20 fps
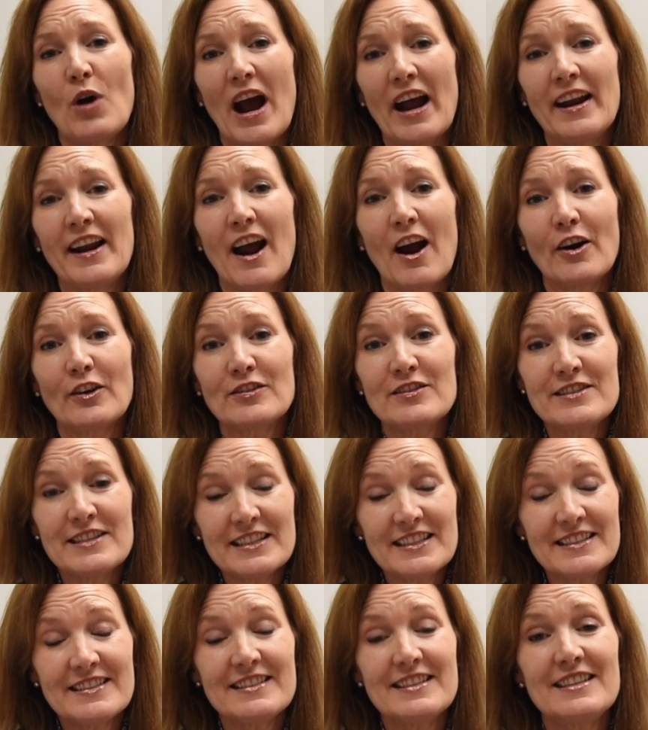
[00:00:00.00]
and our
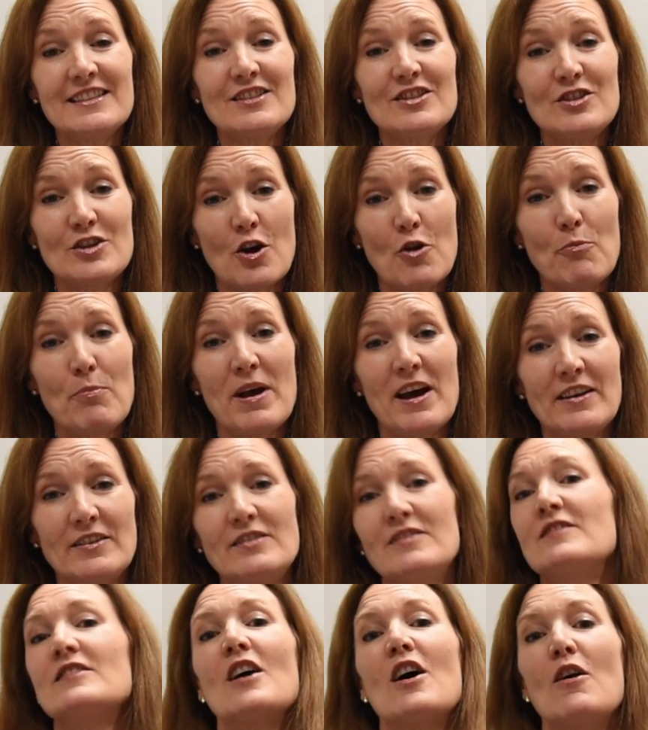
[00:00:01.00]
citizens know
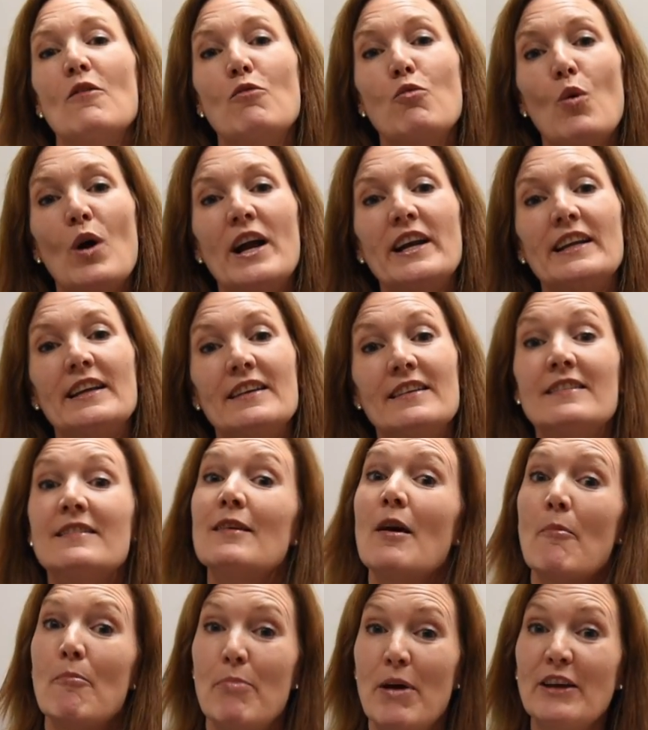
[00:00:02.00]
best of what is